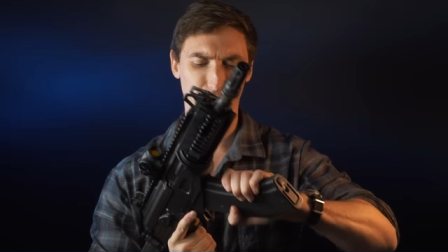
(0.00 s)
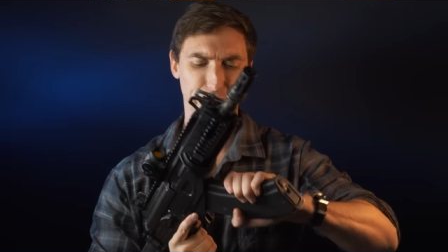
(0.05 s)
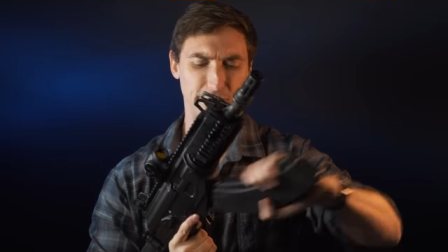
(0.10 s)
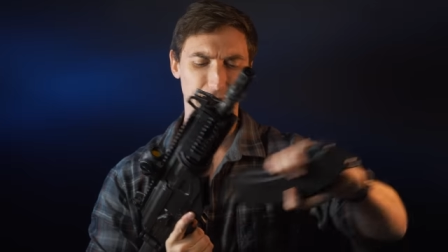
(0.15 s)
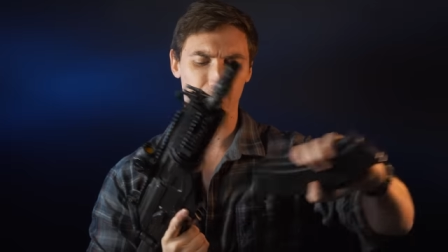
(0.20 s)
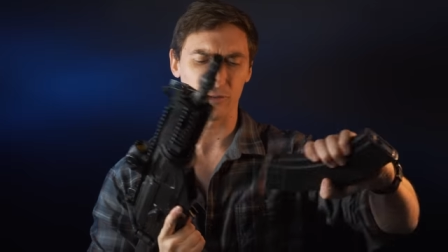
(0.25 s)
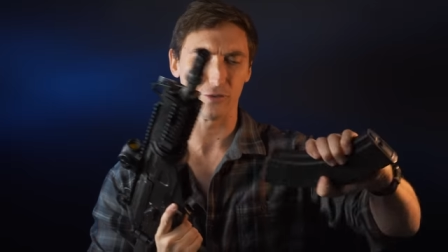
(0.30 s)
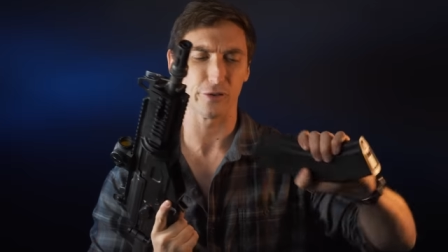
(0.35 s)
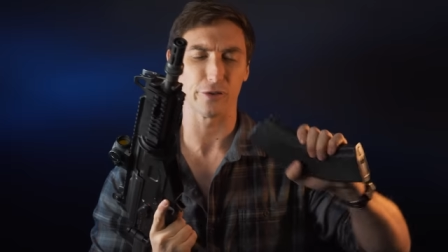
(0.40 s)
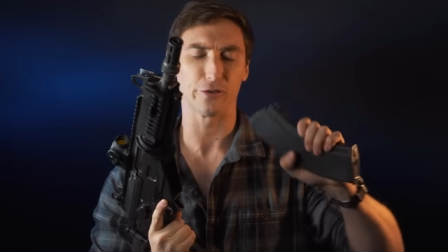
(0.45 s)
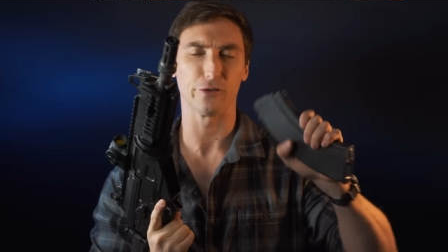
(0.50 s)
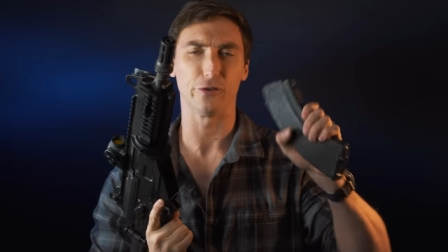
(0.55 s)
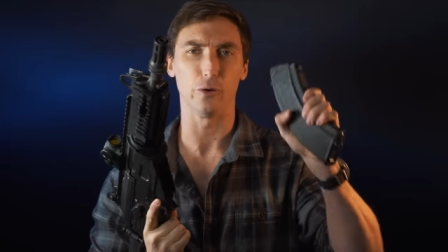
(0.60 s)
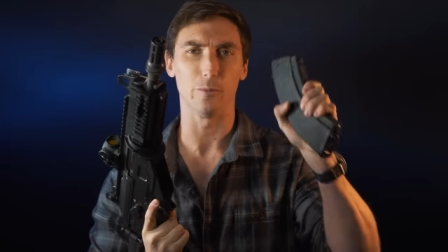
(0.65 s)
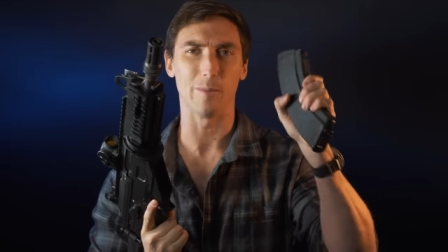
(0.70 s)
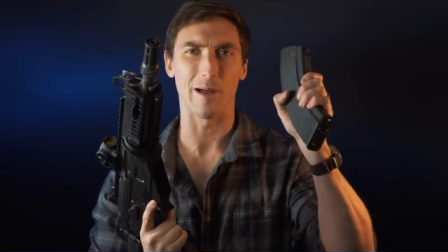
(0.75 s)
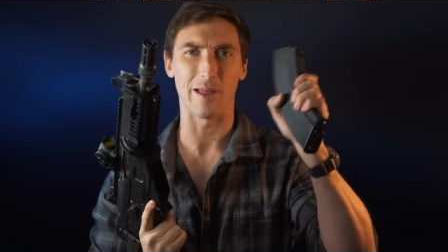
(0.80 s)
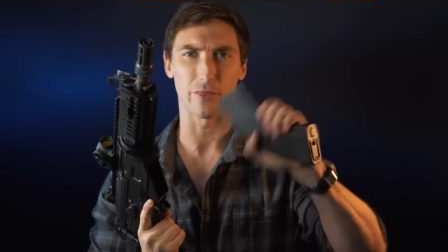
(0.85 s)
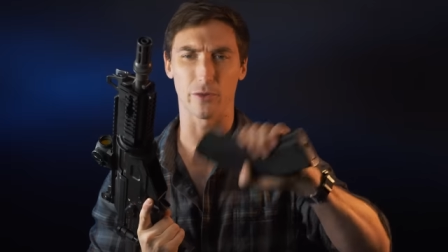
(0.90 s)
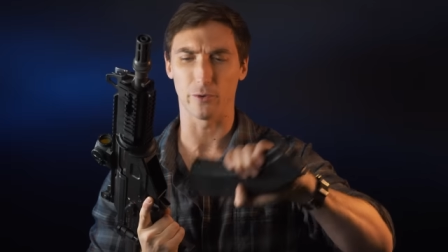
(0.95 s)

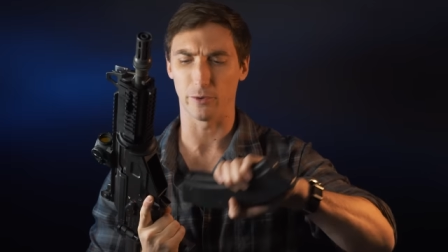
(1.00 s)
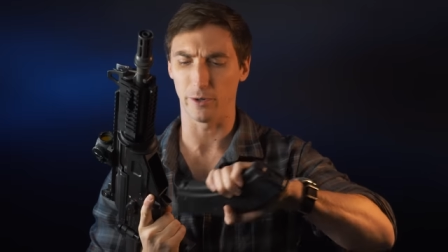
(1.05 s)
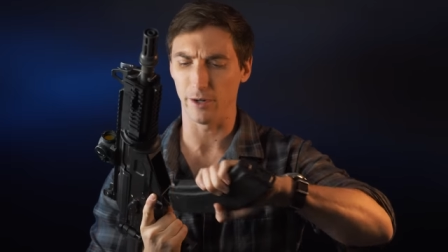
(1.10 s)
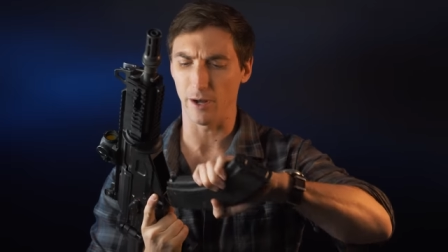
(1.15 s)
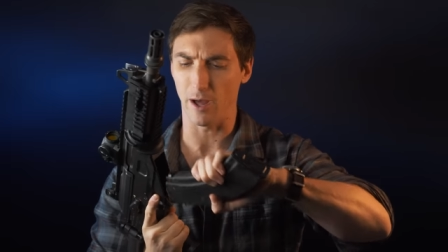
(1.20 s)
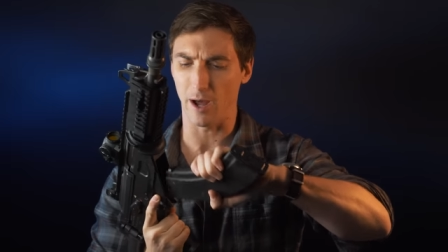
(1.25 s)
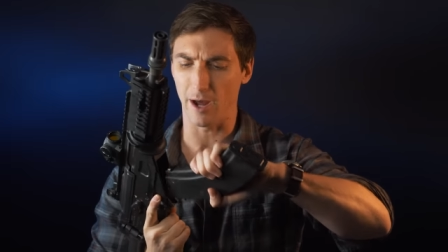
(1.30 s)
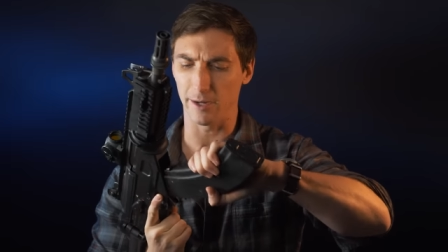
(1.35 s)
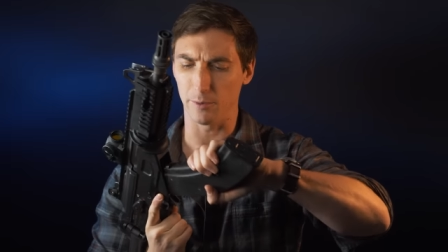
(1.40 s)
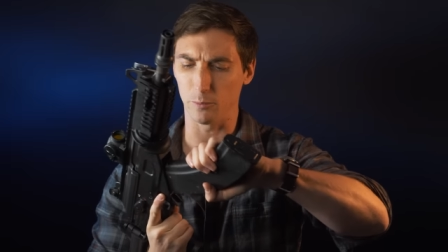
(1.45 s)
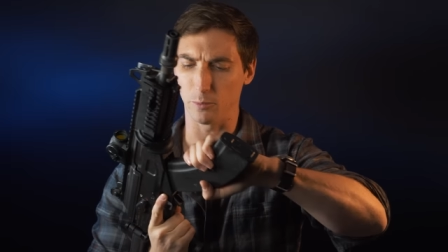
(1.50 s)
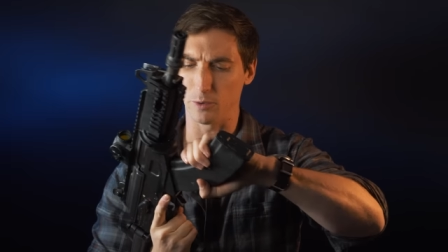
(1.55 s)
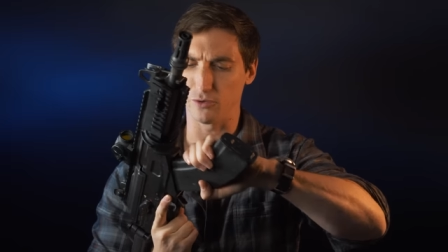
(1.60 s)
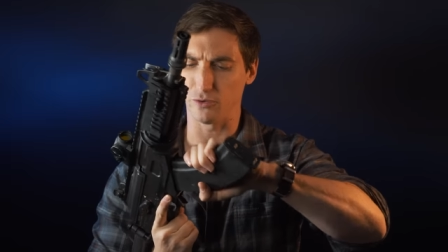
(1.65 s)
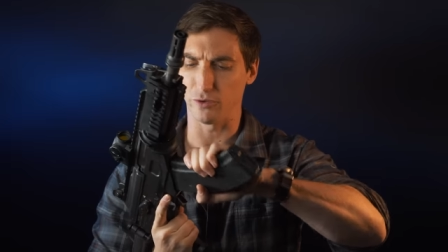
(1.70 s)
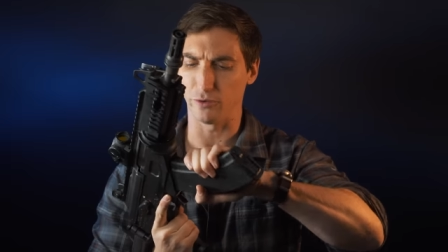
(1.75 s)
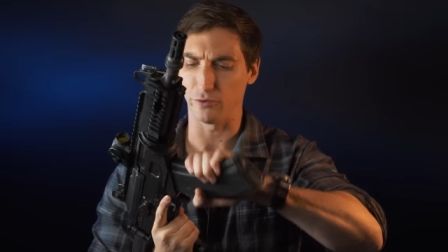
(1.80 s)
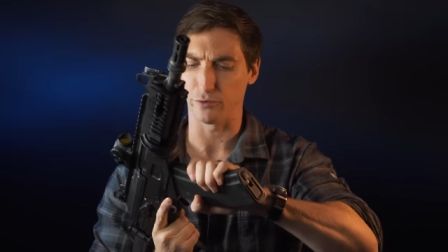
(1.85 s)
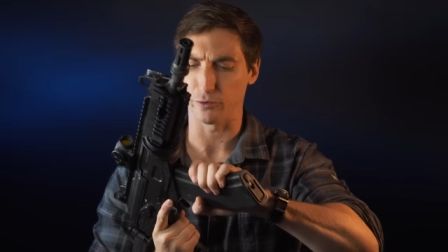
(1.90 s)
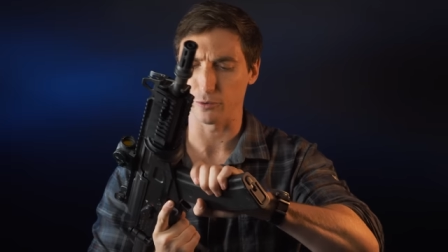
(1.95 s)
7.62 by 39,
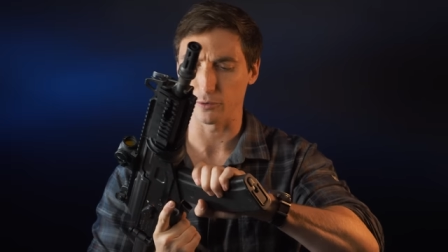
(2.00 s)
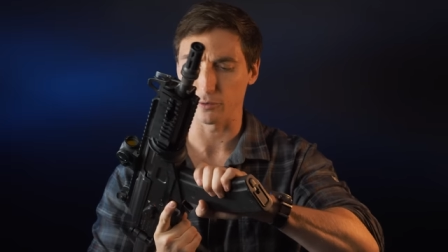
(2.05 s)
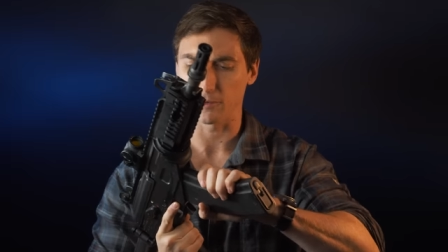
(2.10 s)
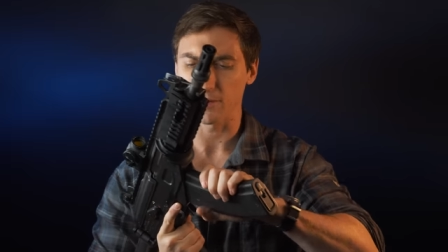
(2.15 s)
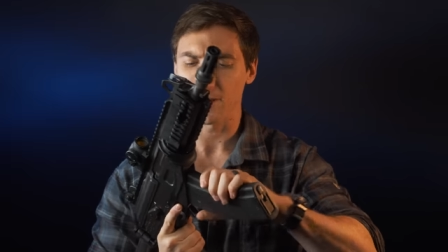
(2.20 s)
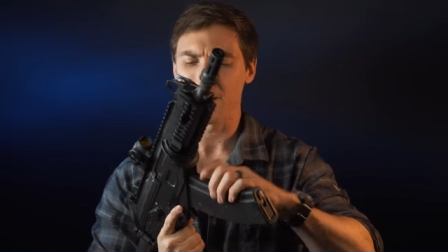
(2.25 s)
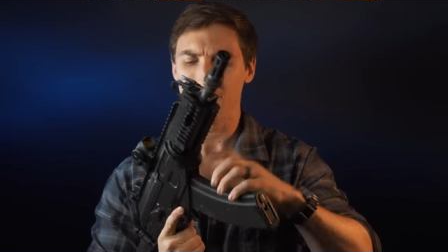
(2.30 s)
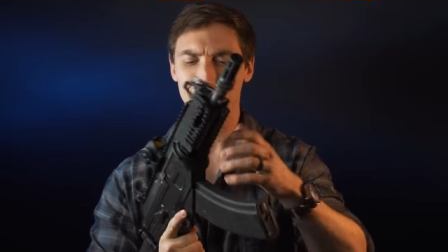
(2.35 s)
which is your,